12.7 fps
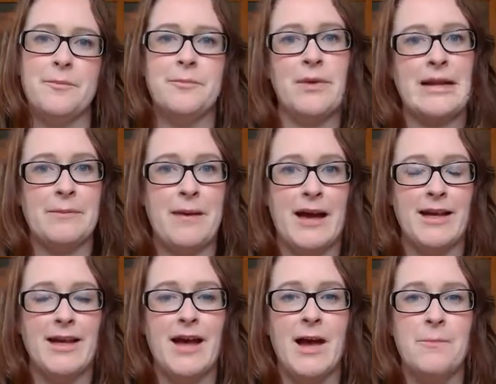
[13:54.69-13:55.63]
bringing
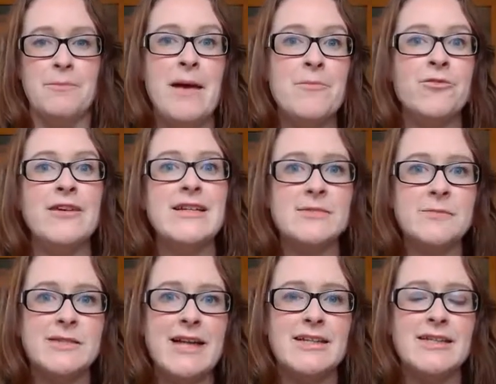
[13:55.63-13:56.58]
back memories
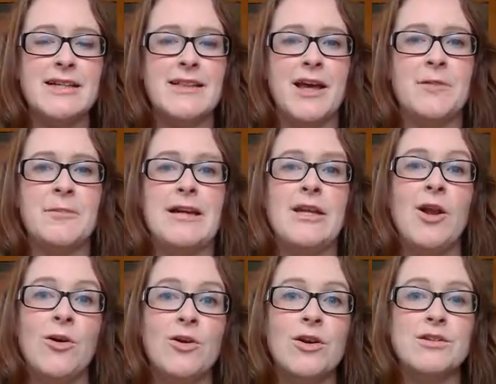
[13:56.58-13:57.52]
potentially that had been
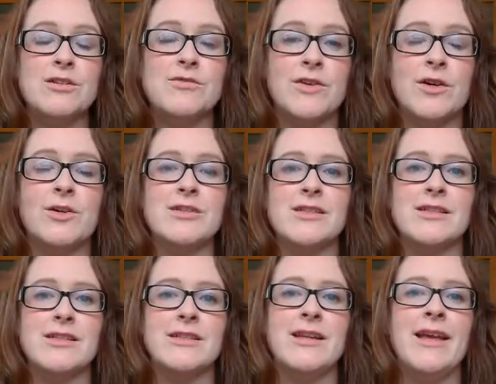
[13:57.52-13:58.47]
long lost,
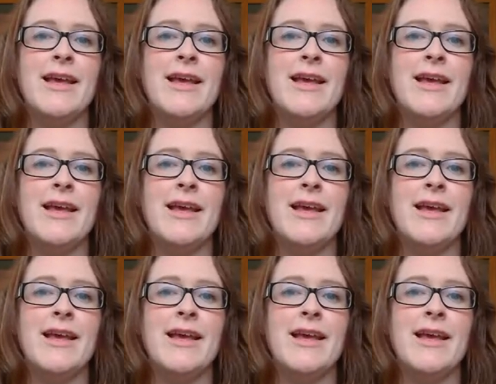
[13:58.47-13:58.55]
forgotten,